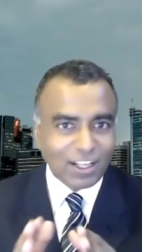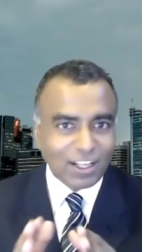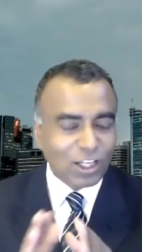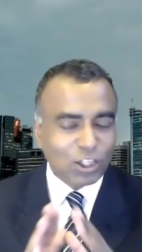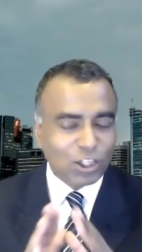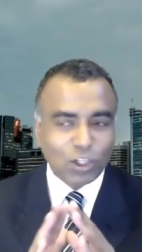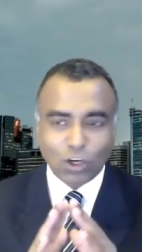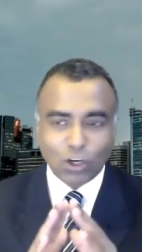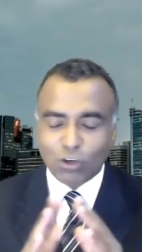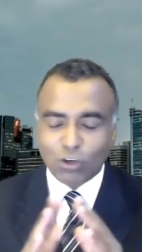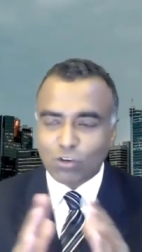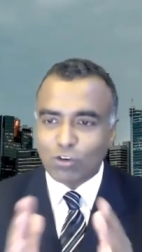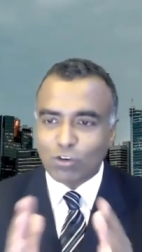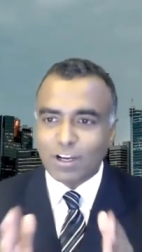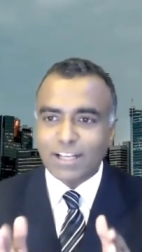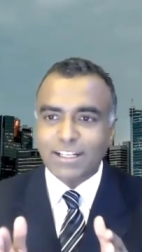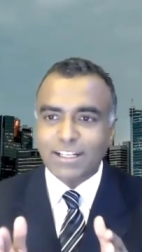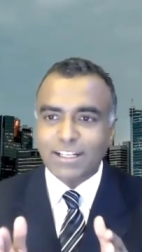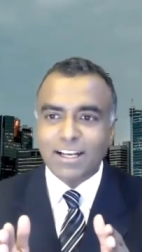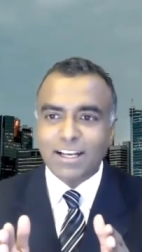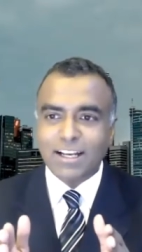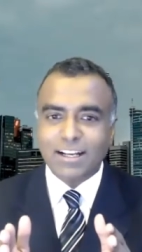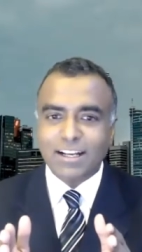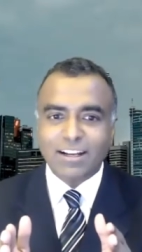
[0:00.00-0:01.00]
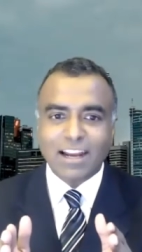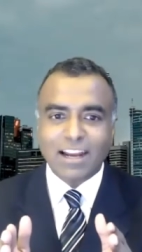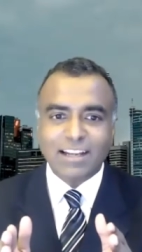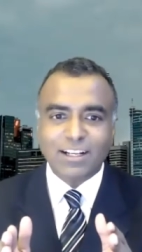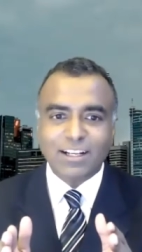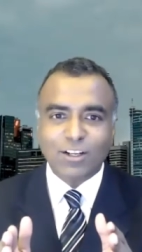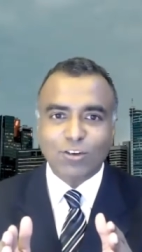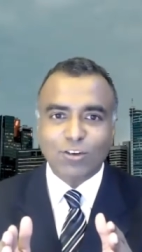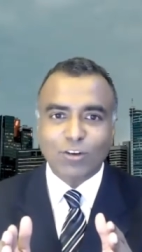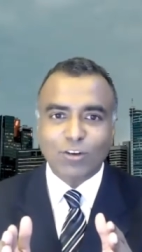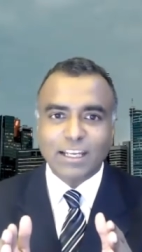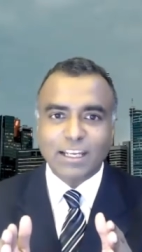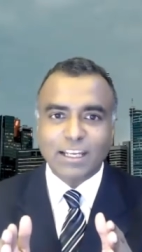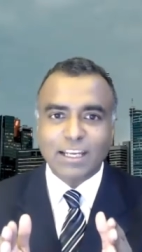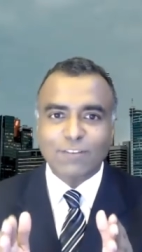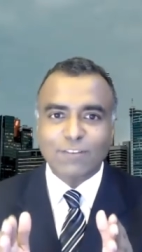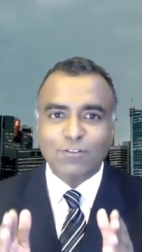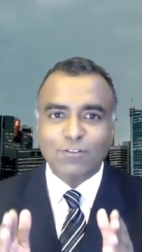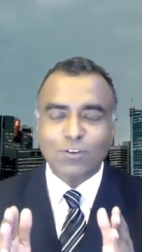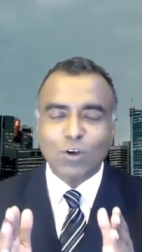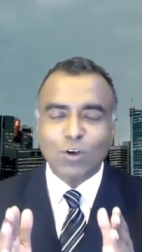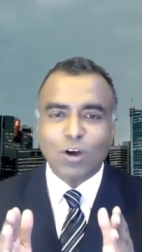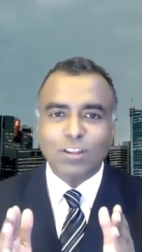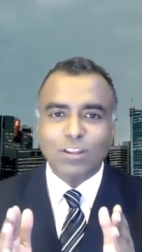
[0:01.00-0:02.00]
You're creating a category. If
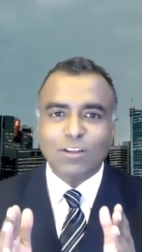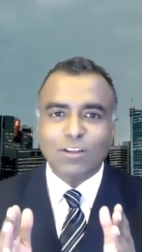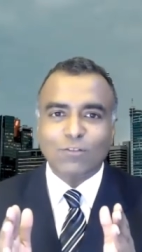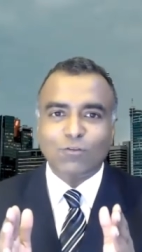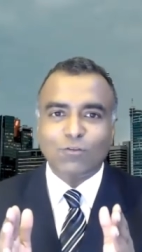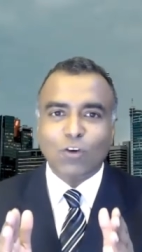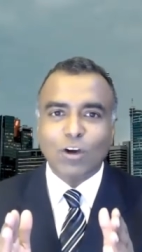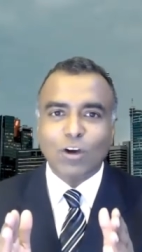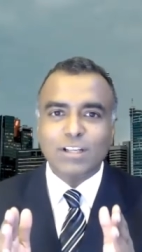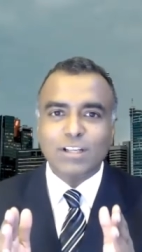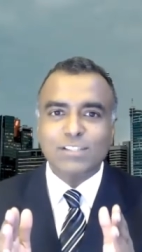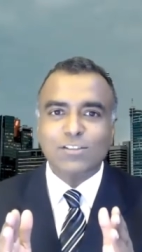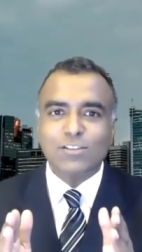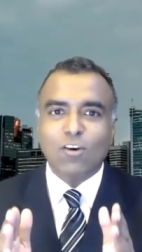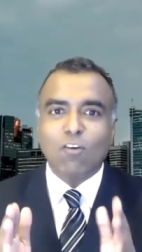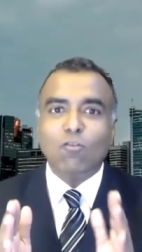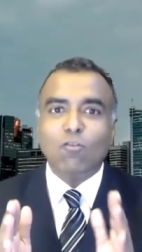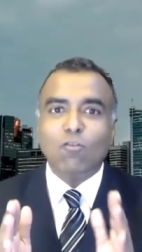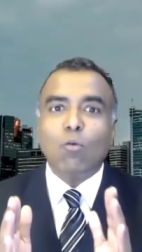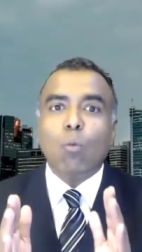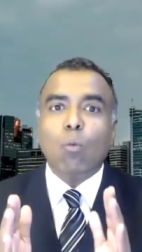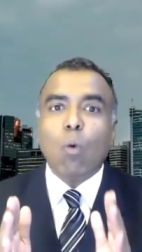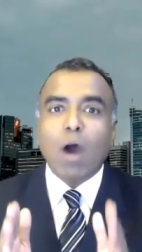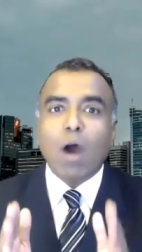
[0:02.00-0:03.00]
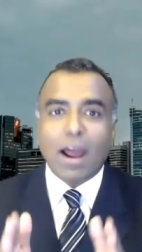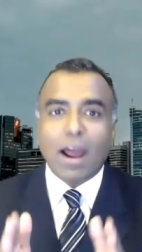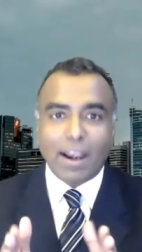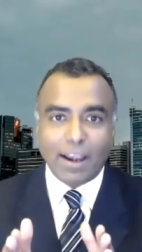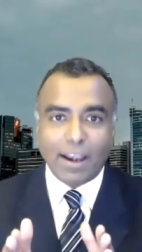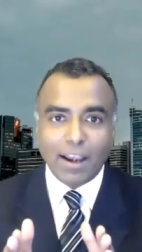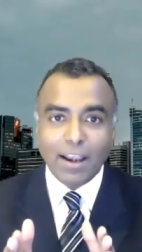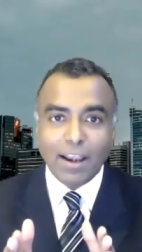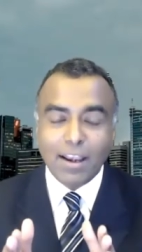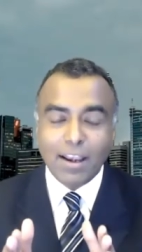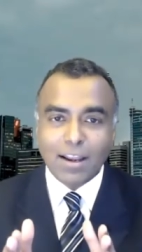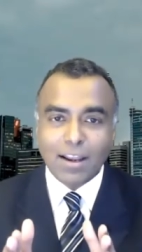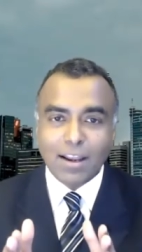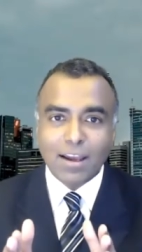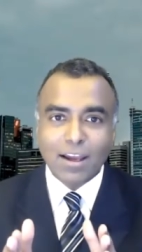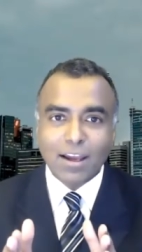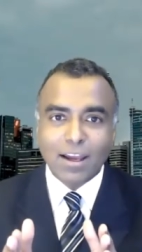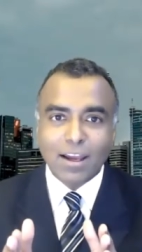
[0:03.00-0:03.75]
you're the voice of one,